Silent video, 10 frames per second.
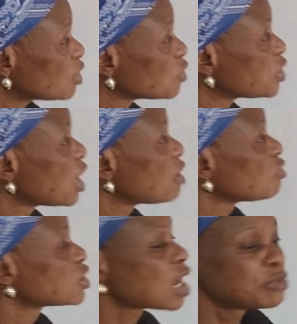Today
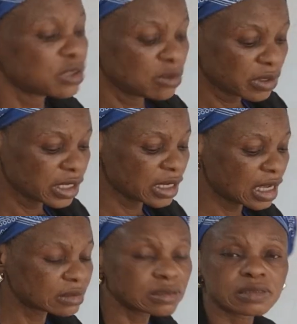we shall be looking
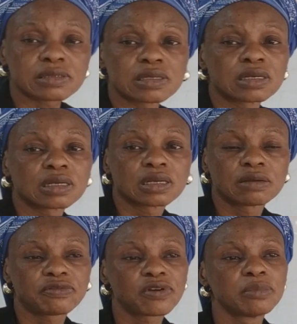at
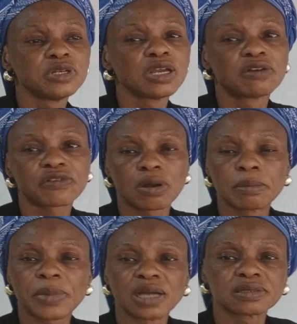formulae of
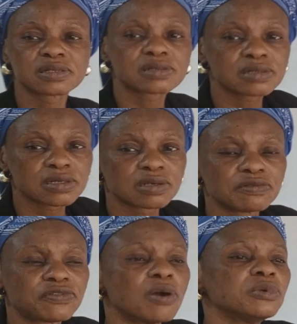compounds.
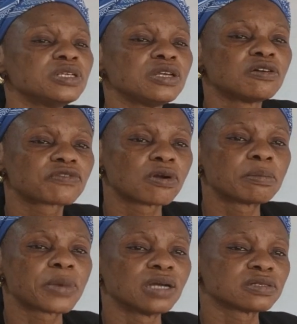Formulae of
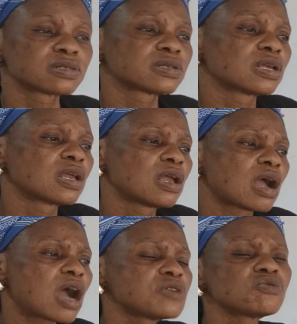compounds.
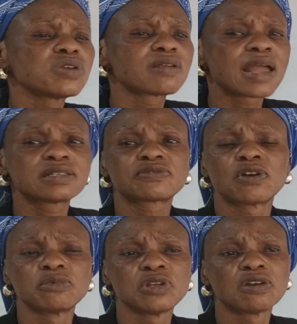How do we write
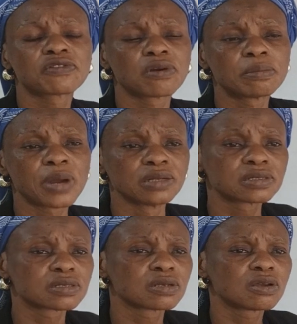formulae of
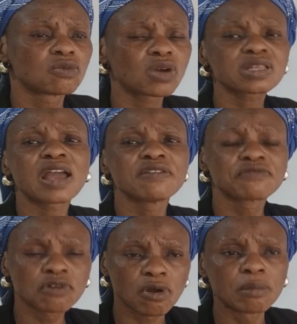compounds? What are
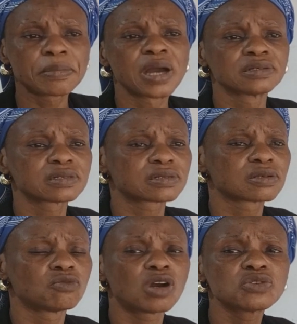even compounds?
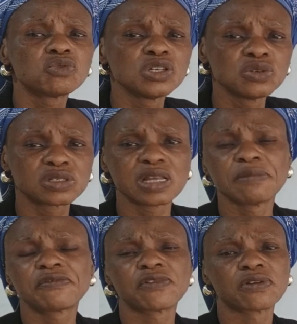What do we use
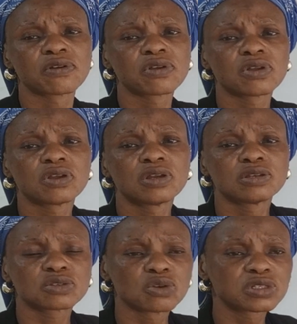them for?
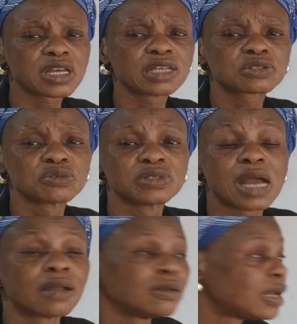So stay tuned
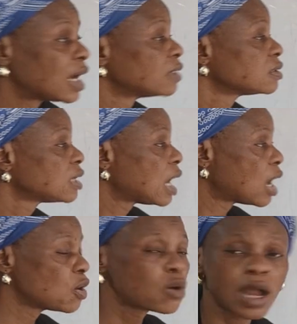and learn
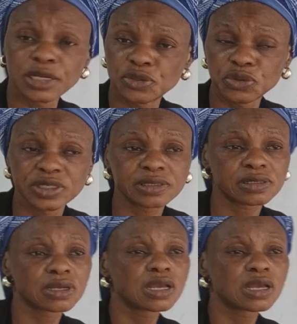how I do it.